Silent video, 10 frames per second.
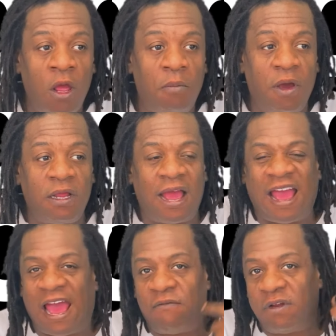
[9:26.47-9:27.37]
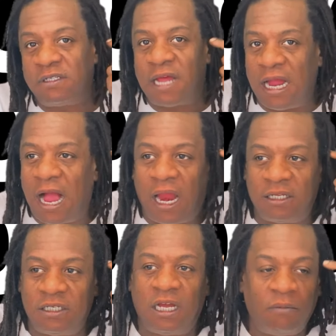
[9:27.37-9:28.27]
But having a
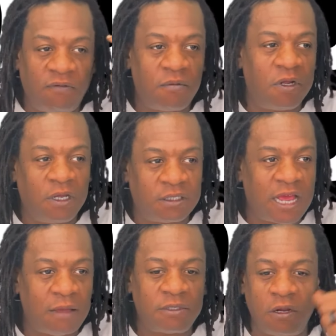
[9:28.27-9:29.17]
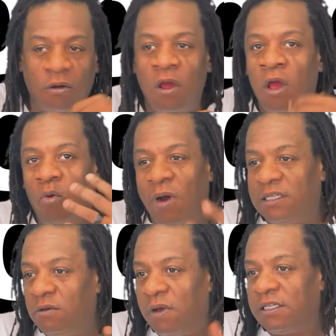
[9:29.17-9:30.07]
psychology coming from the Good Times, you're
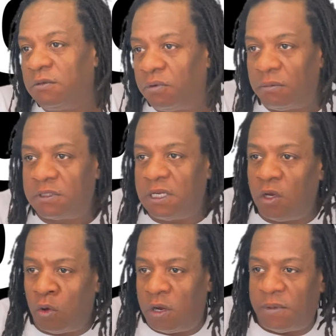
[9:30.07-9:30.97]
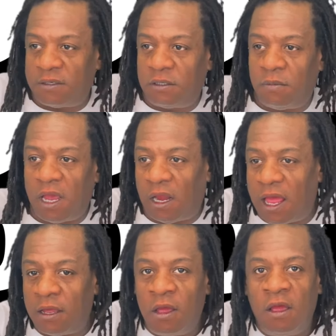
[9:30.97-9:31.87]
watching white supremacy, knowing about somebody
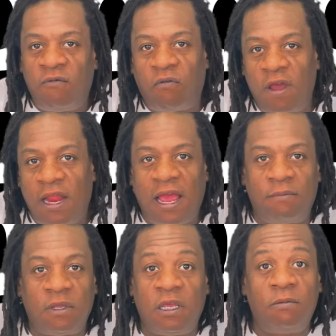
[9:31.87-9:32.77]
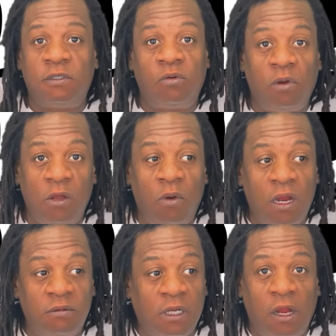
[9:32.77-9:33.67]
like Fred Hampton. He was 21.
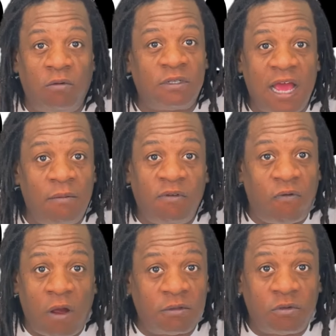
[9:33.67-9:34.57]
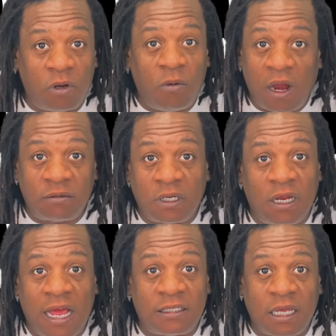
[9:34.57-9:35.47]
It was a long time before I was 21. I was a
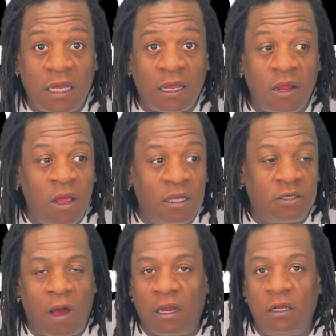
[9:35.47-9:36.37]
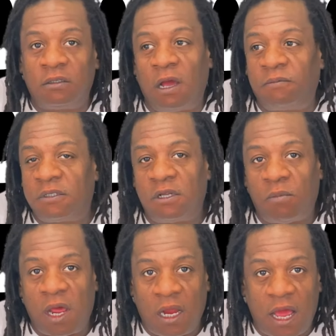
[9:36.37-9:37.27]
little ass kid. So I looked up to
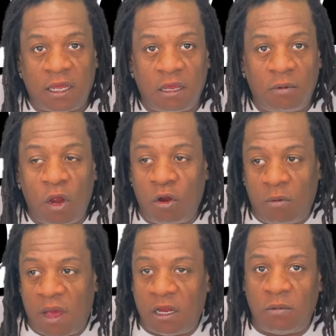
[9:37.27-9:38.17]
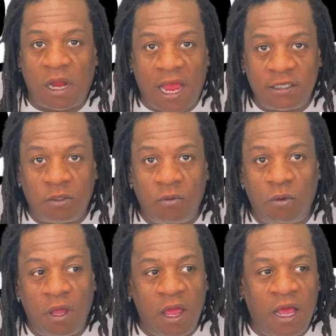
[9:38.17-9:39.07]
somebody like him, learning about him in high
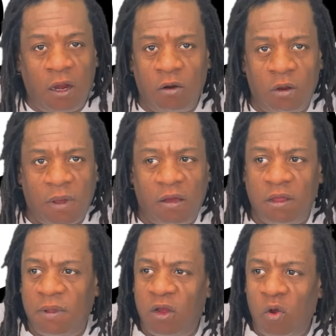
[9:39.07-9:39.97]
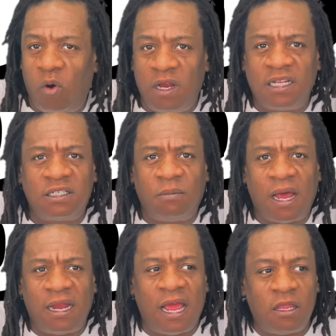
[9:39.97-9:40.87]
school, learning about him and knowing that
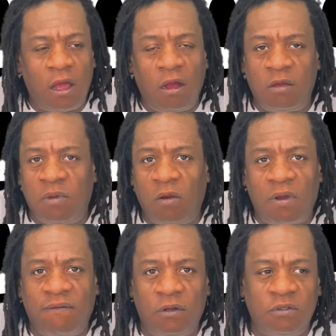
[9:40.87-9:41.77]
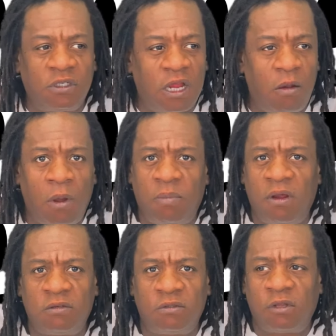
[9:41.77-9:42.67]
somebody that young could be a revolutionary. My
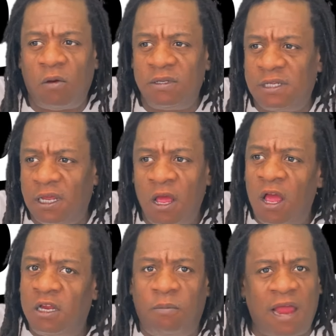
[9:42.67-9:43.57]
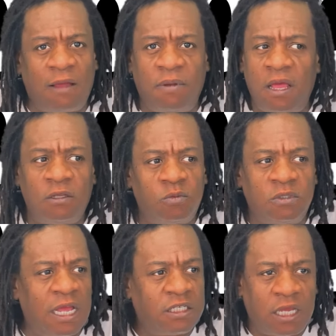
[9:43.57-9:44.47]
parents used to always say, the Black Panthers
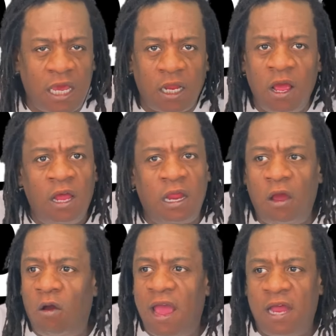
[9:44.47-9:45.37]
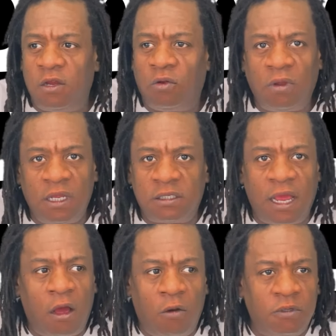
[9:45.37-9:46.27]
was educated. They all had degrees. They
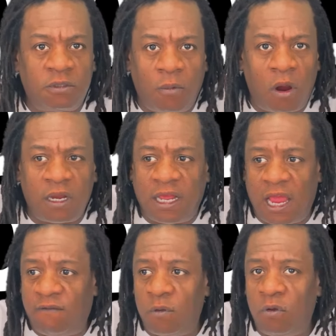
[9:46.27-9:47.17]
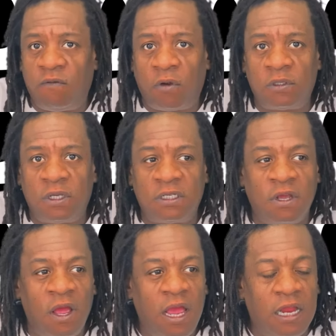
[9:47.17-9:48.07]
all were smart. They came from universities.
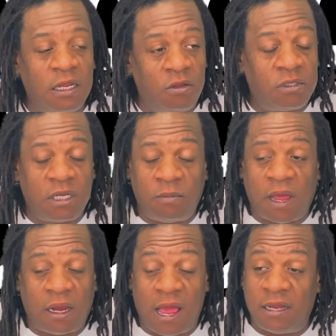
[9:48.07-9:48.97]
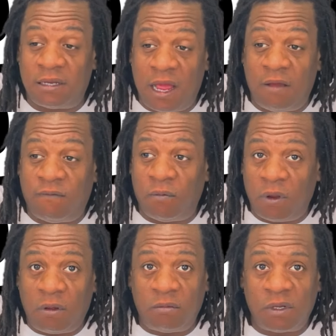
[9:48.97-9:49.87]
And then you sit back like, damn, for
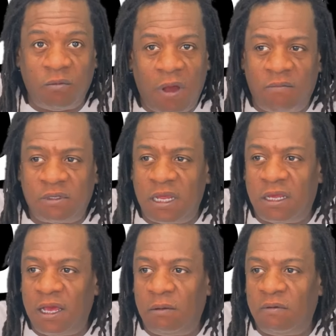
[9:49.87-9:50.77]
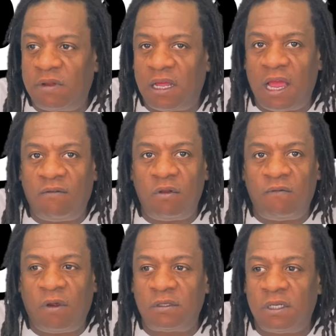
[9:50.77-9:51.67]
real? Then why would they kill if they came from
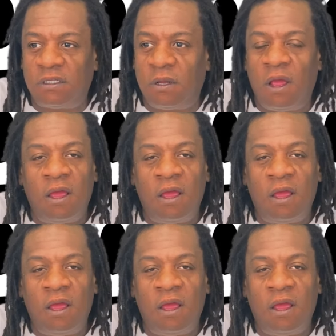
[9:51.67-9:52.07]
universities?